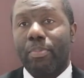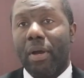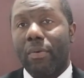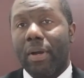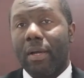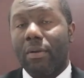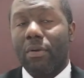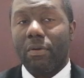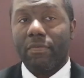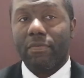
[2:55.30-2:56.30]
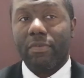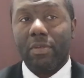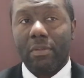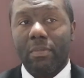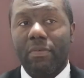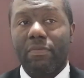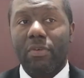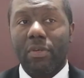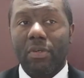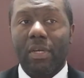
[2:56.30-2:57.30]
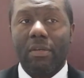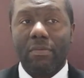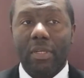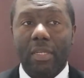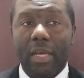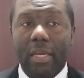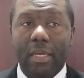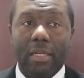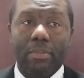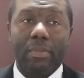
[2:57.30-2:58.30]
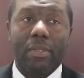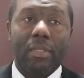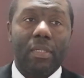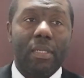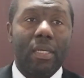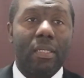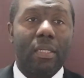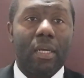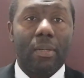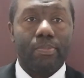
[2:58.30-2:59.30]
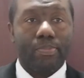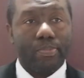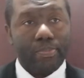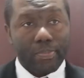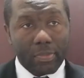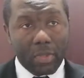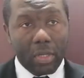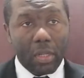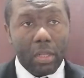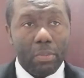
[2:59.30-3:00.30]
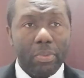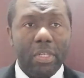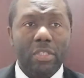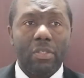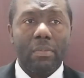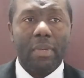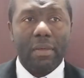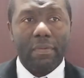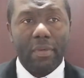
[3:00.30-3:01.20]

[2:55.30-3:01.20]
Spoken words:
power off before you can render help. Then point number